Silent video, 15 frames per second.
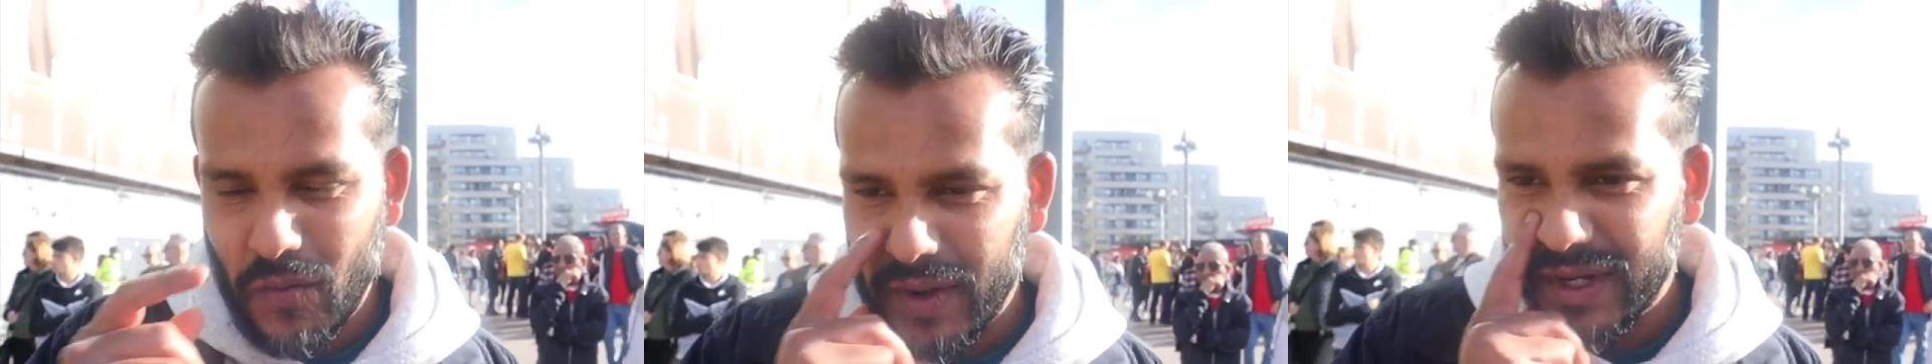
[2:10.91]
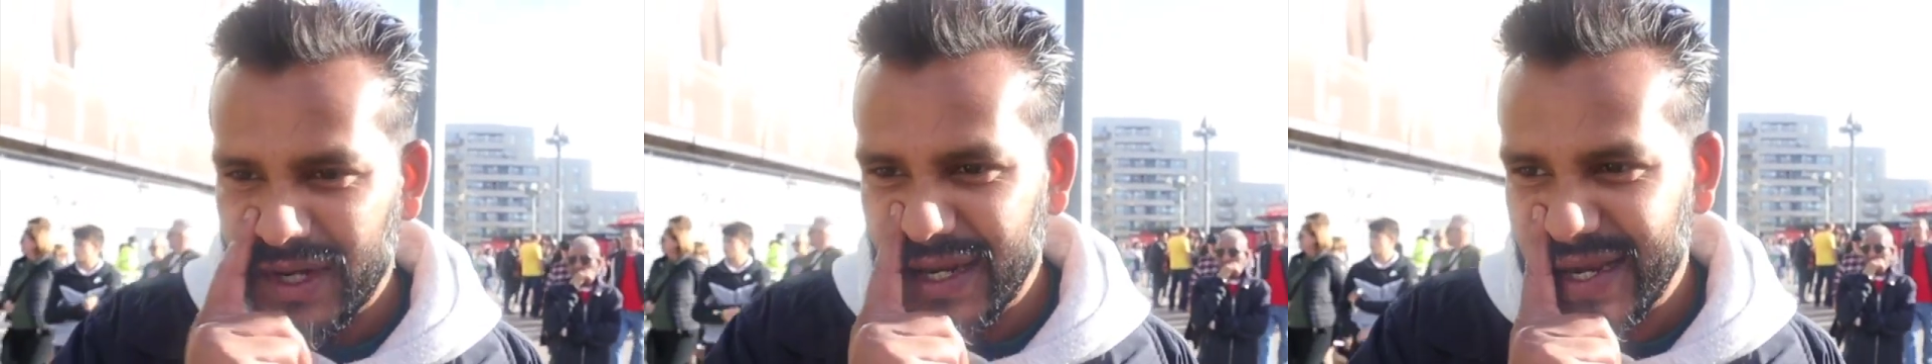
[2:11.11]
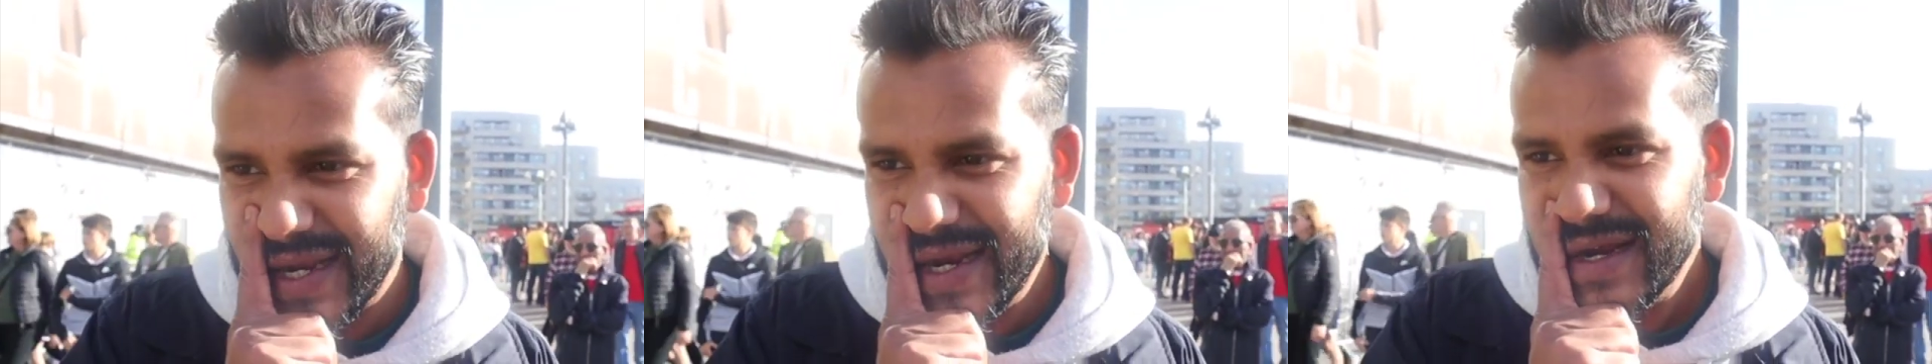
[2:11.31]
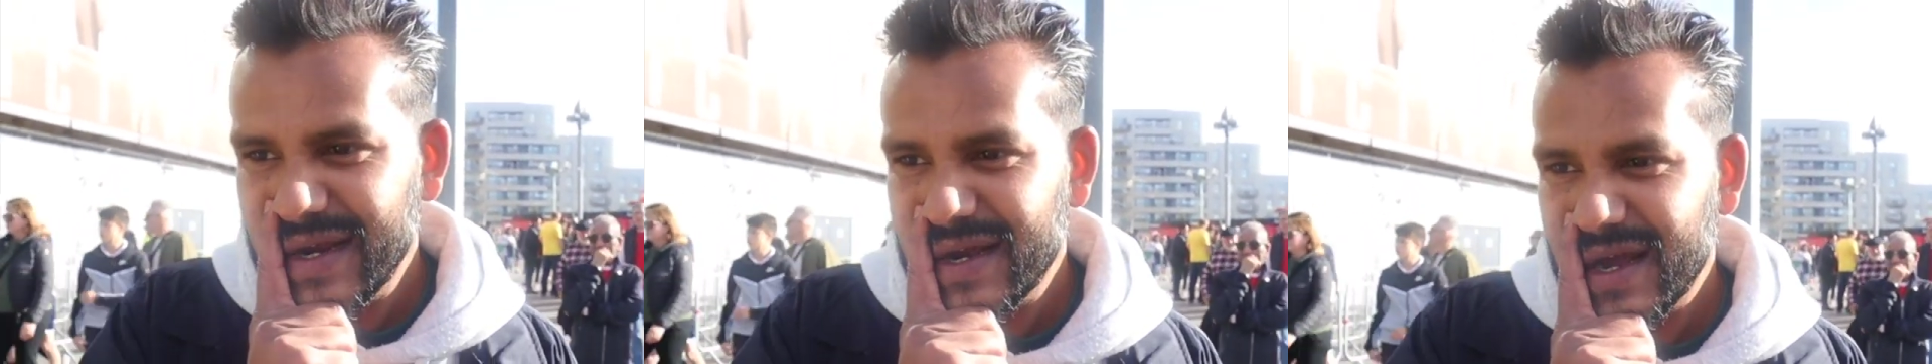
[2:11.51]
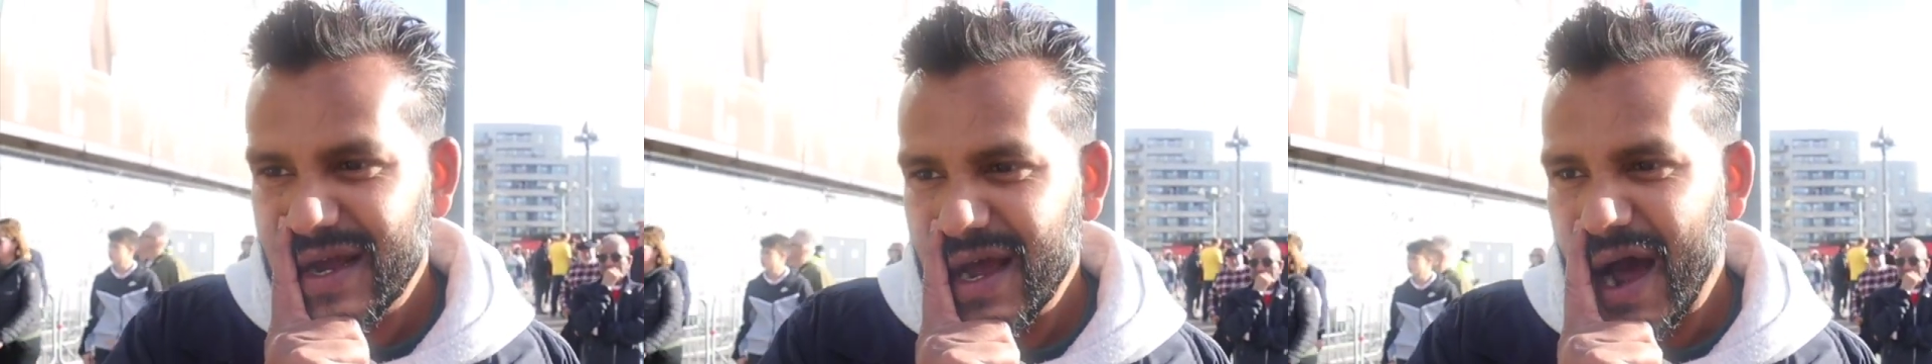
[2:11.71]
we won the league,
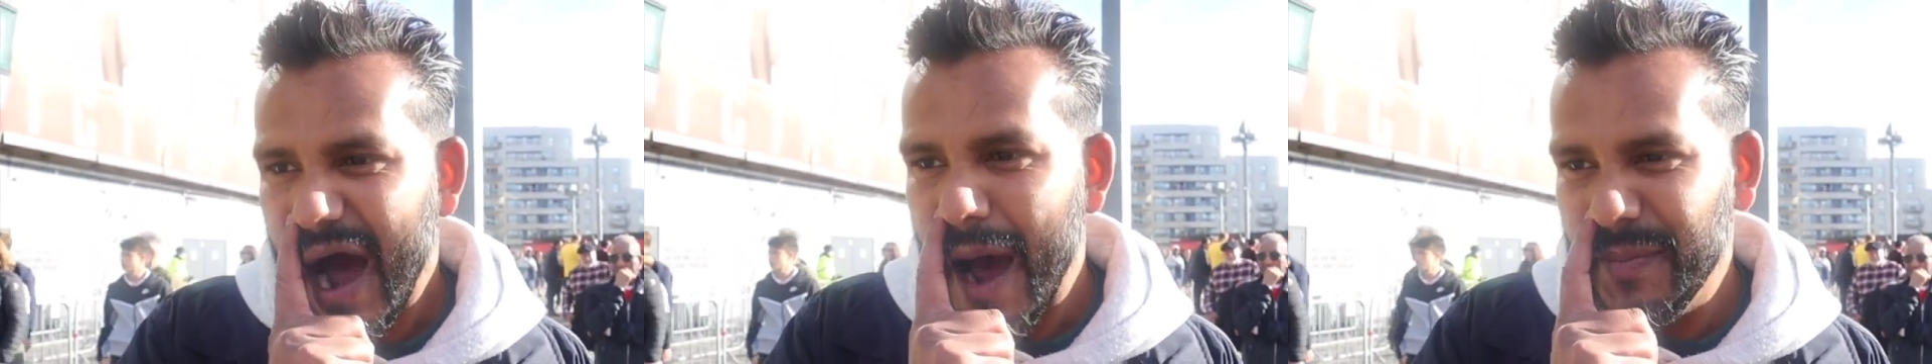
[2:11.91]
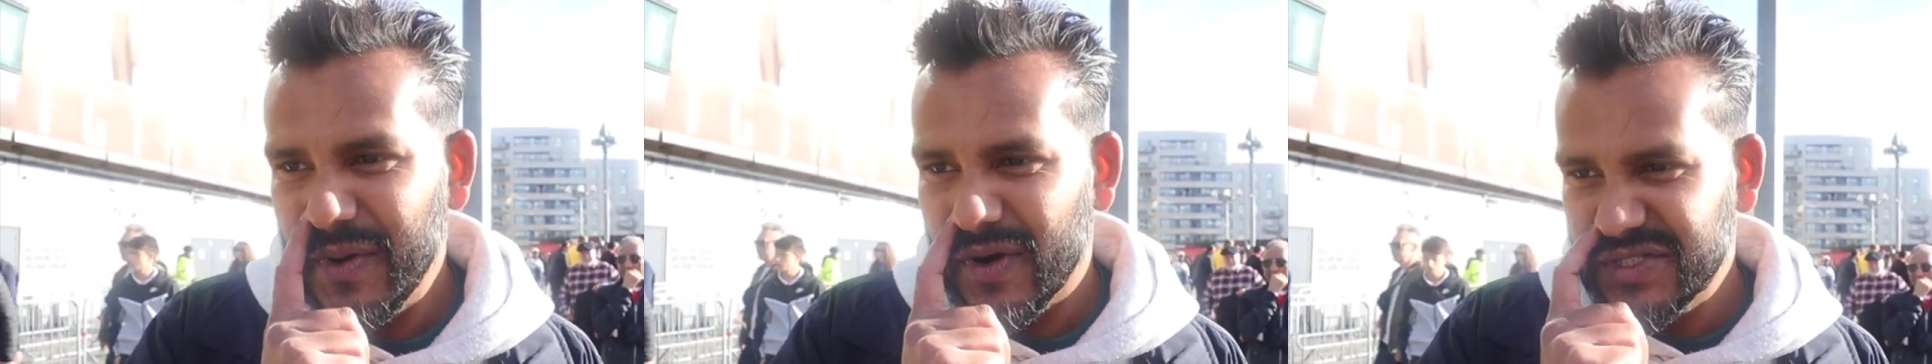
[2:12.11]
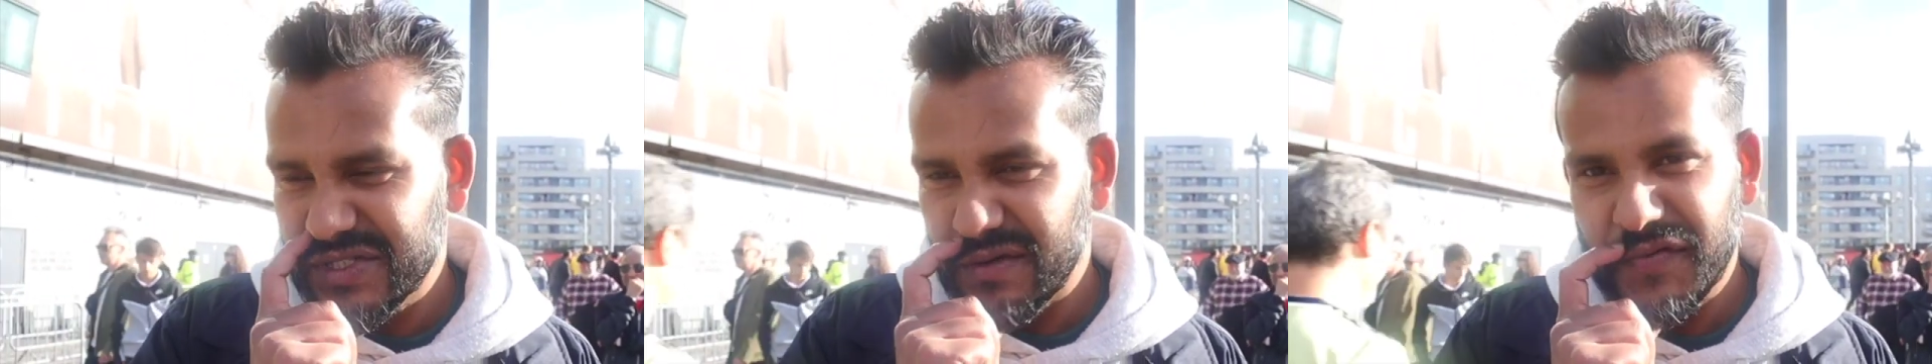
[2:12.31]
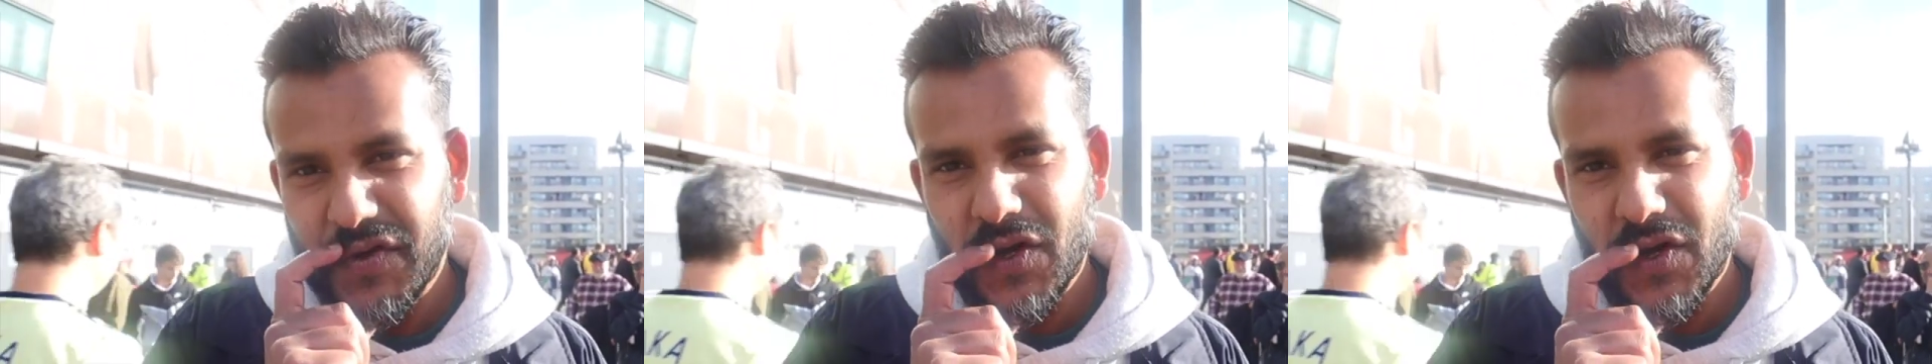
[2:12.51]
I'll be honest with